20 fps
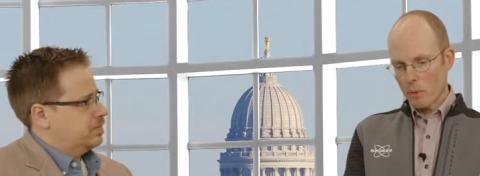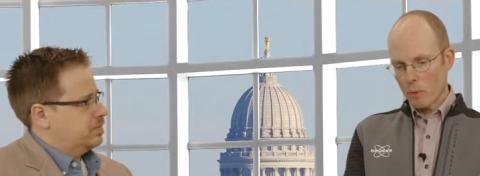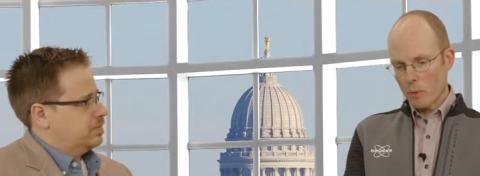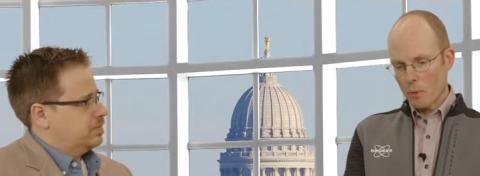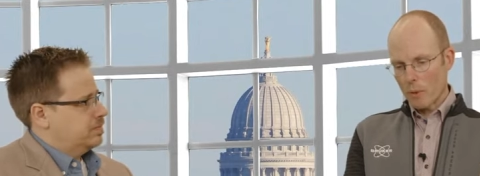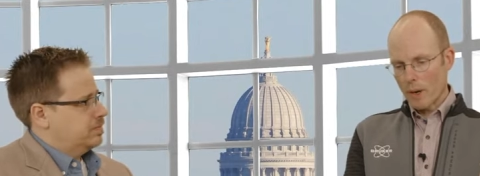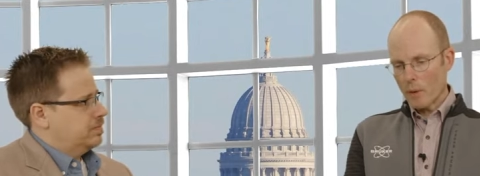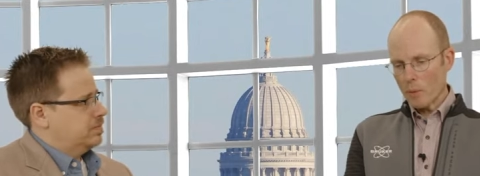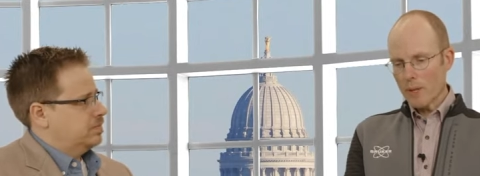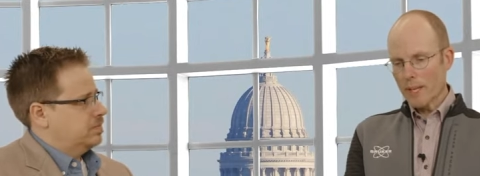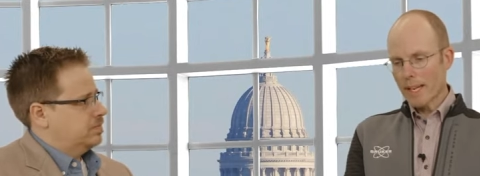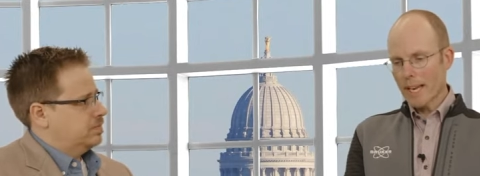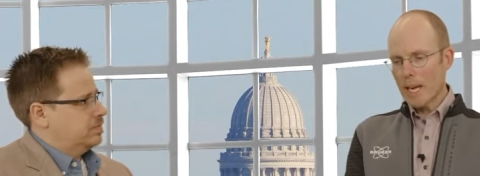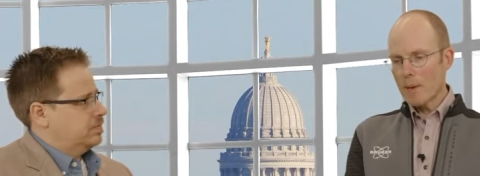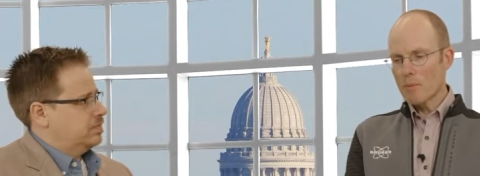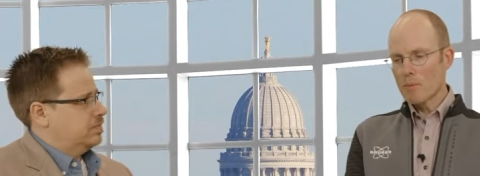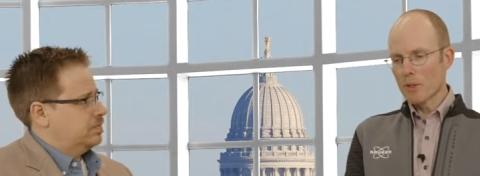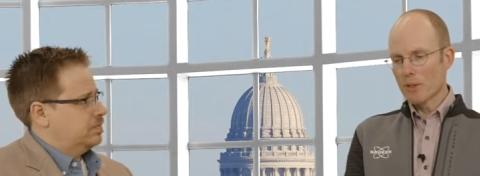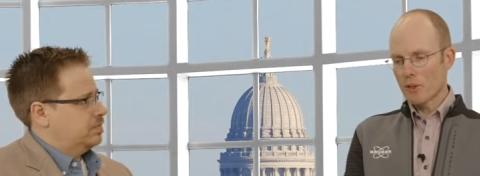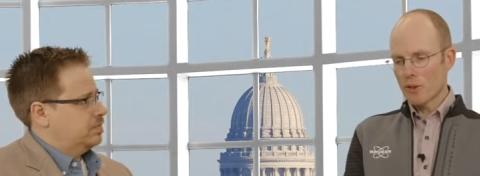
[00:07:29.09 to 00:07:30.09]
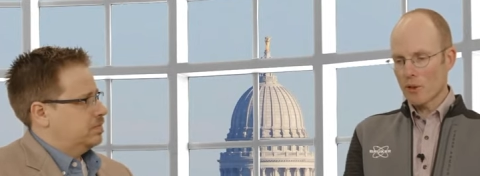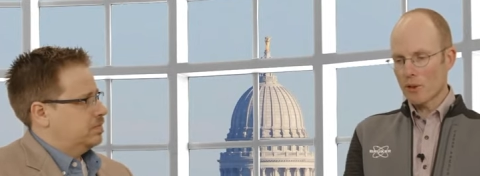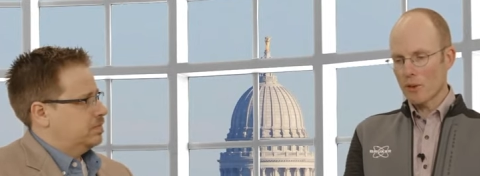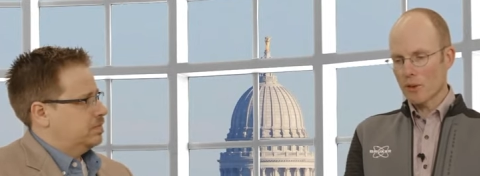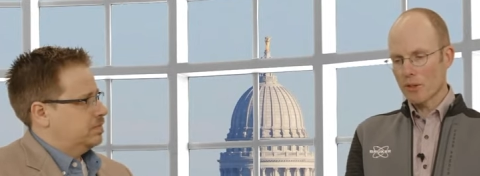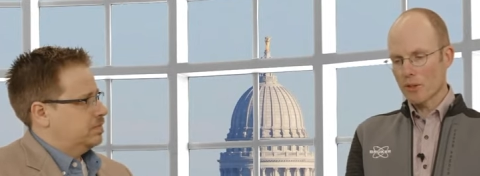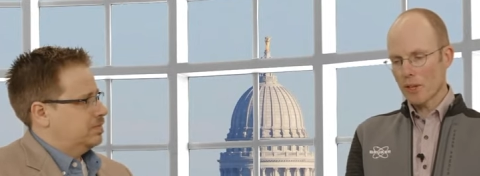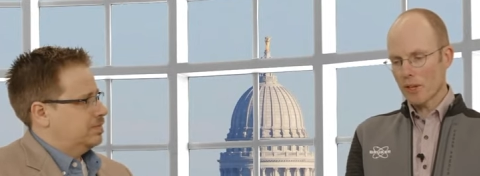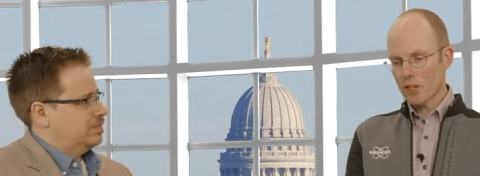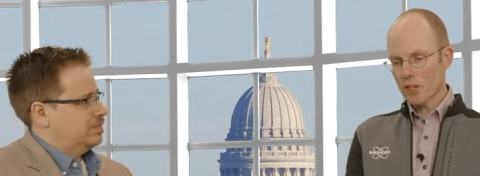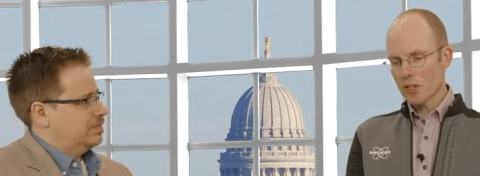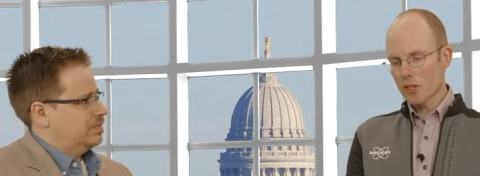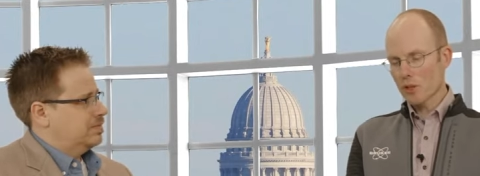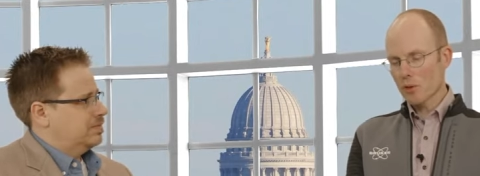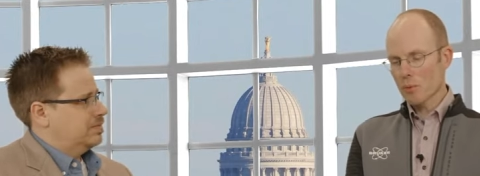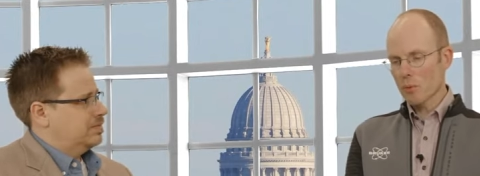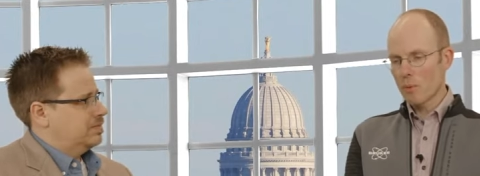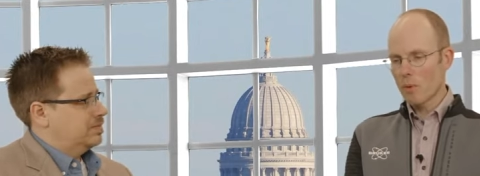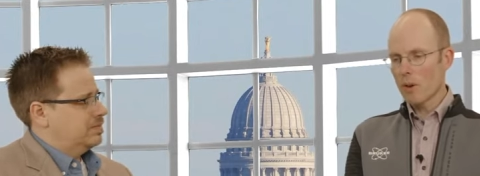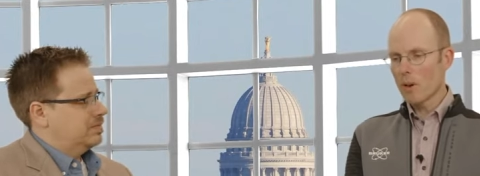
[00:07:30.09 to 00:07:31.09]
Speaker 1: while we're capable to go to such
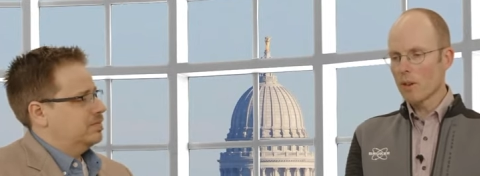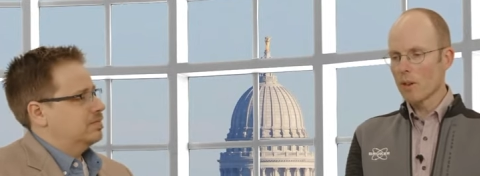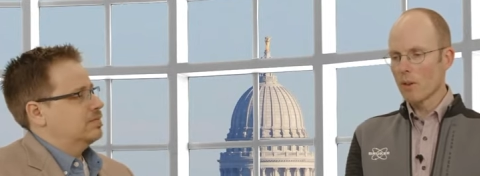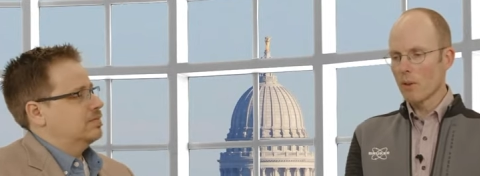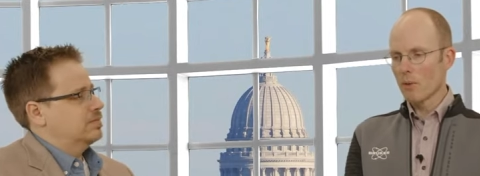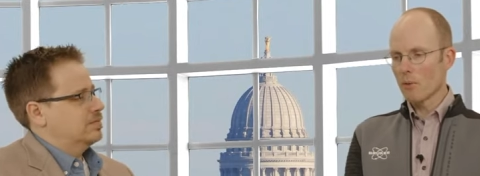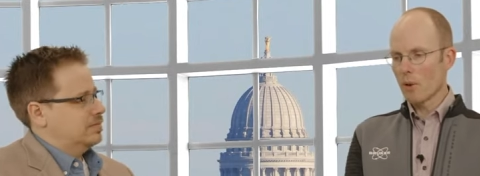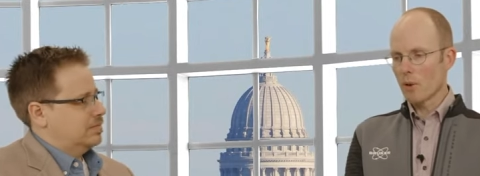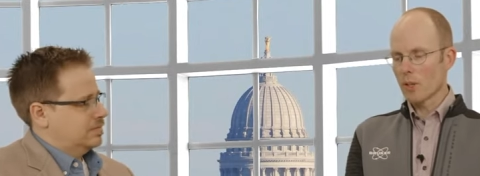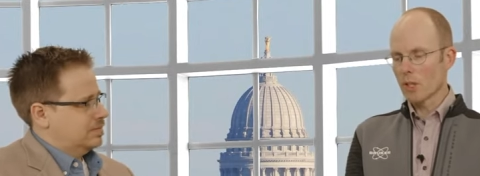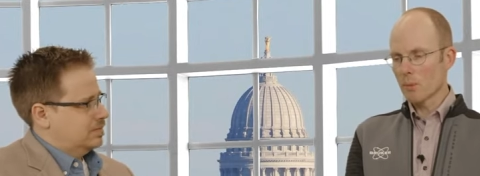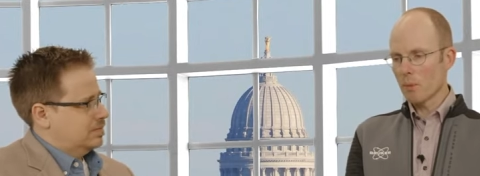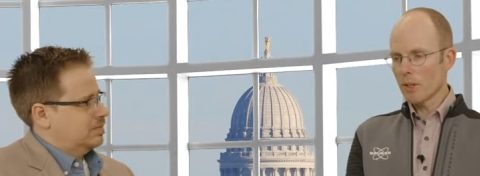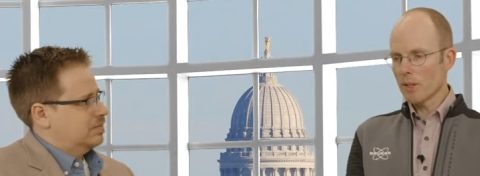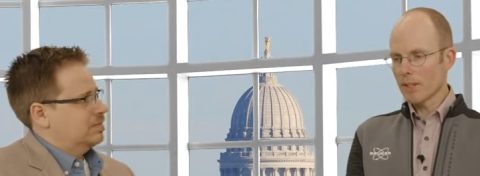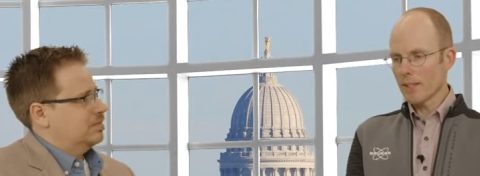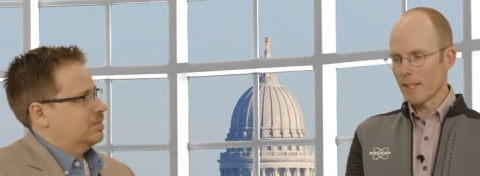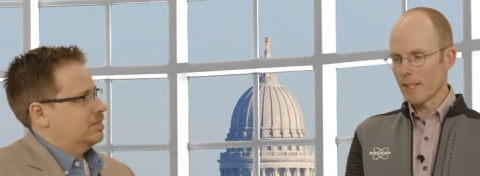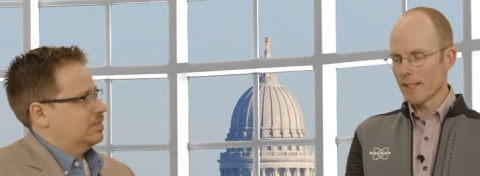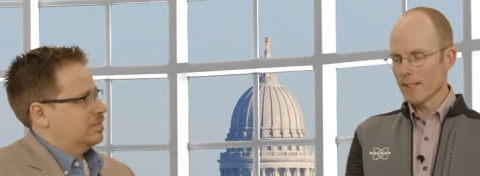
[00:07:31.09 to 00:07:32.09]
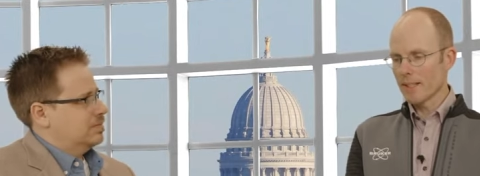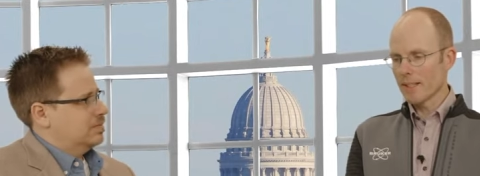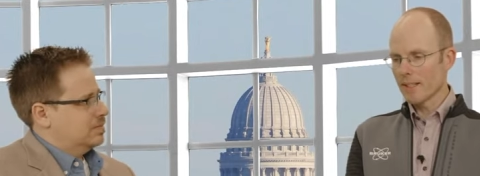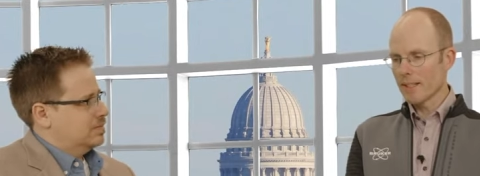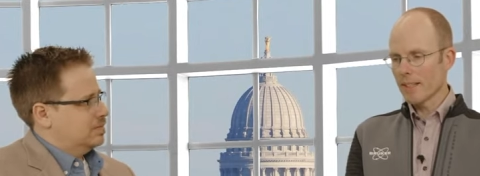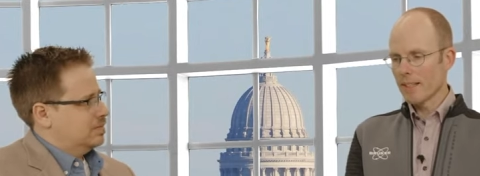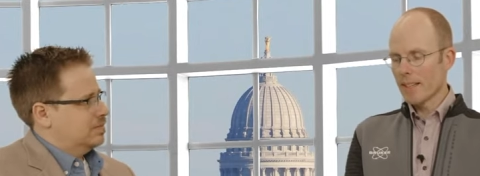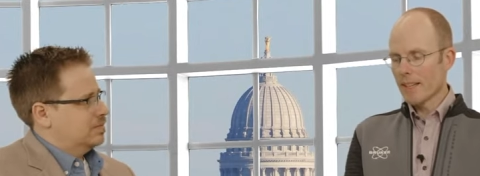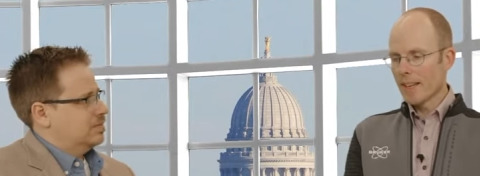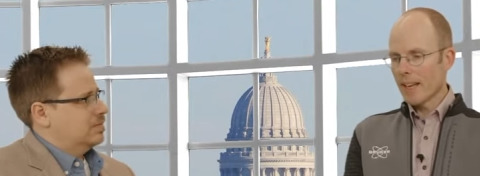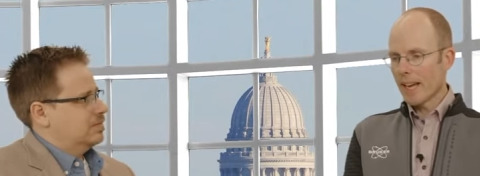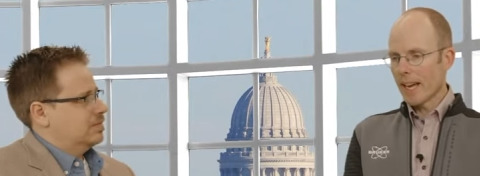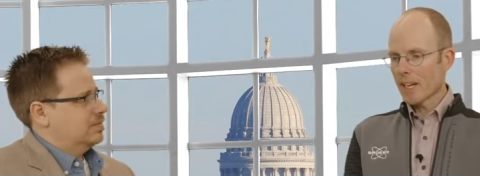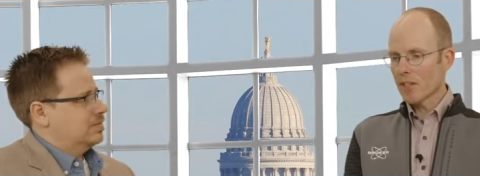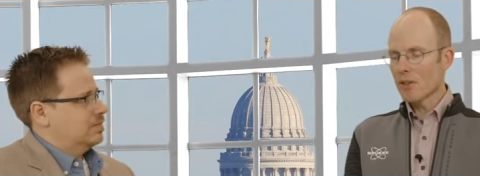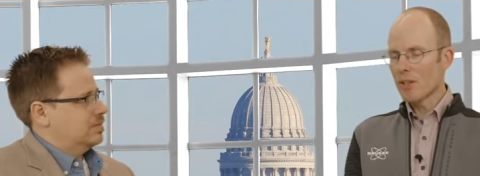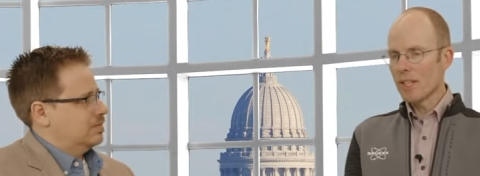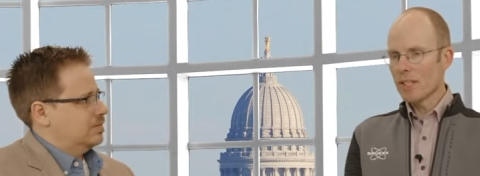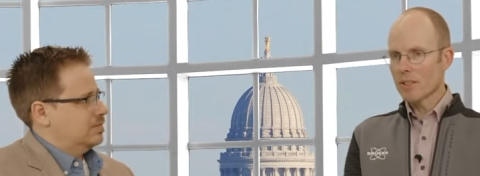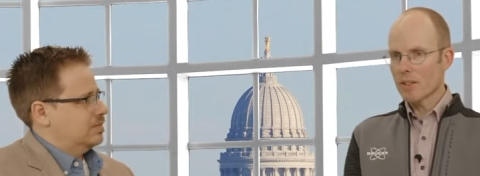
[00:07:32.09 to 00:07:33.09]
small focal spot sizes,
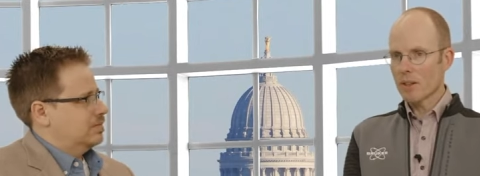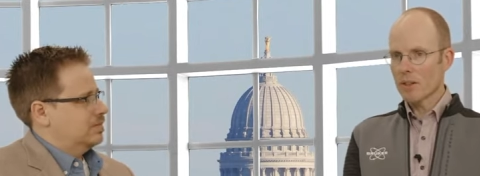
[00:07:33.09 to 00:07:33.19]
actually it's